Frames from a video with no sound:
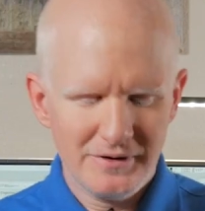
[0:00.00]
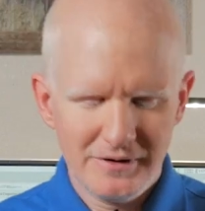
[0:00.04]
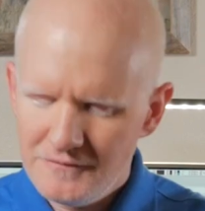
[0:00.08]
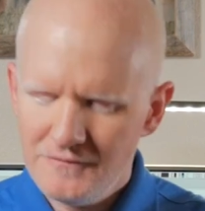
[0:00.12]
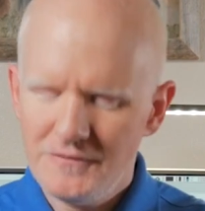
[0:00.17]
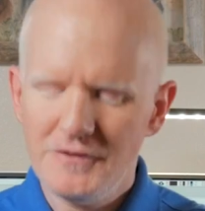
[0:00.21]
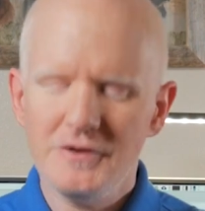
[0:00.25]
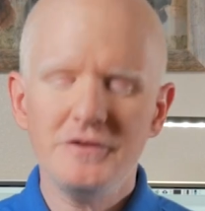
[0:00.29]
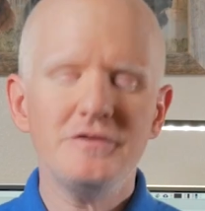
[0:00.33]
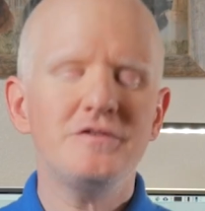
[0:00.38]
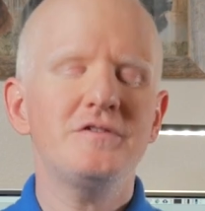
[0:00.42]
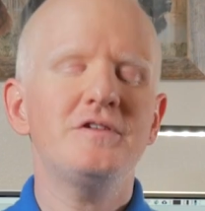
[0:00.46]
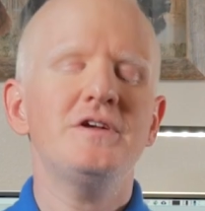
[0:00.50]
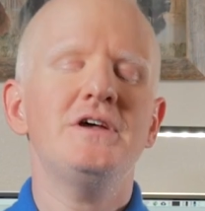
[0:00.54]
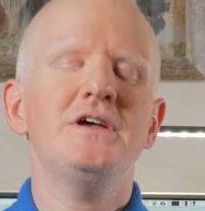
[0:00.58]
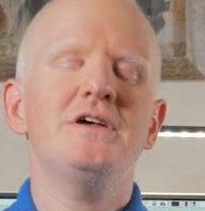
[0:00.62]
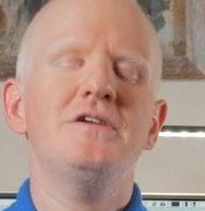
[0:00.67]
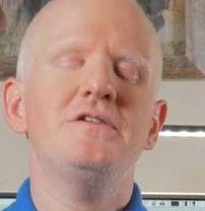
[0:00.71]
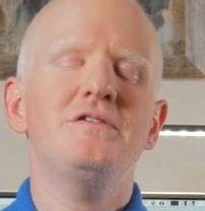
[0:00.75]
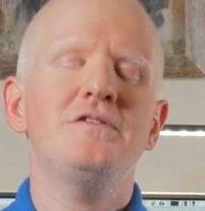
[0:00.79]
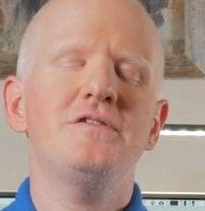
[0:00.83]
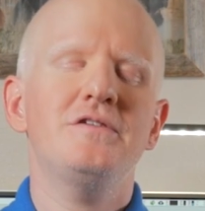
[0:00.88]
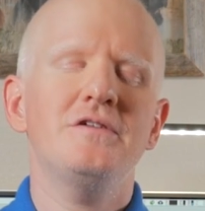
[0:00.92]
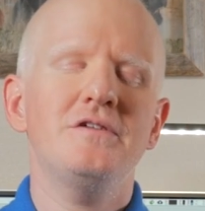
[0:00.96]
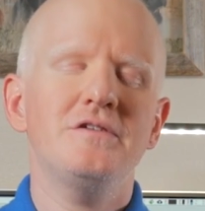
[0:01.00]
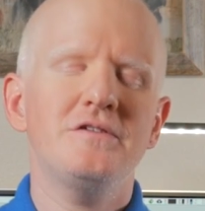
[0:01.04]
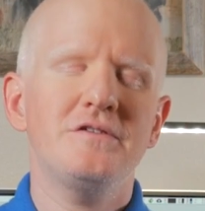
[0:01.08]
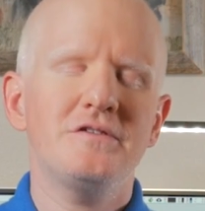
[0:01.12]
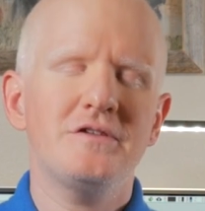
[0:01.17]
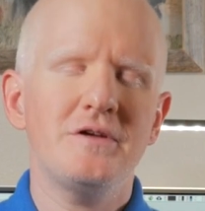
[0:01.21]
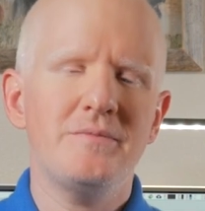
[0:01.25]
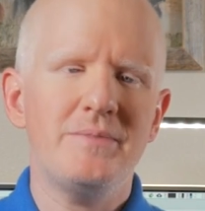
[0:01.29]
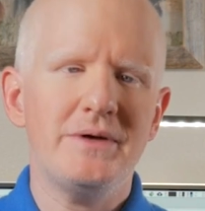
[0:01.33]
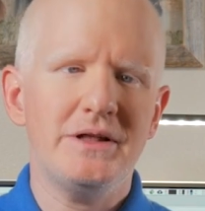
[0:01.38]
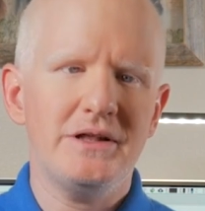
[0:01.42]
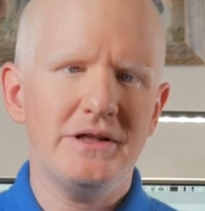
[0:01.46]
First is
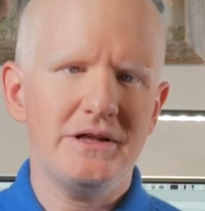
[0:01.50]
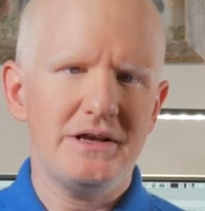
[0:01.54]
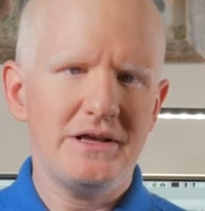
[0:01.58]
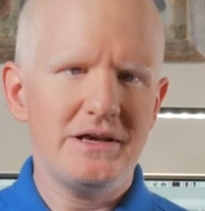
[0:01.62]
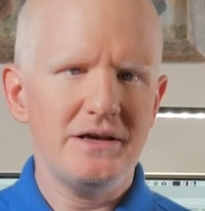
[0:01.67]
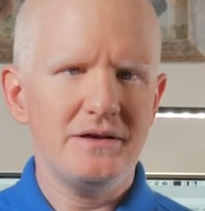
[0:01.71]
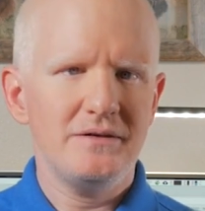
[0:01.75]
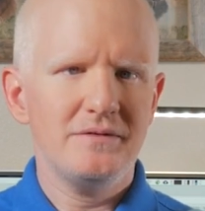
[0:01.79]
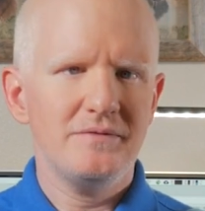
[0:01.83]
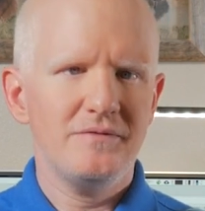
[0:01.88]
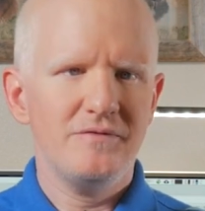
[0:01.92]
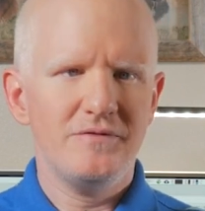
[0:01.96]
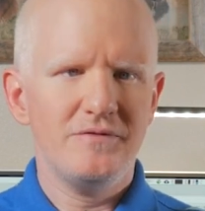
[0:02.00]
stability.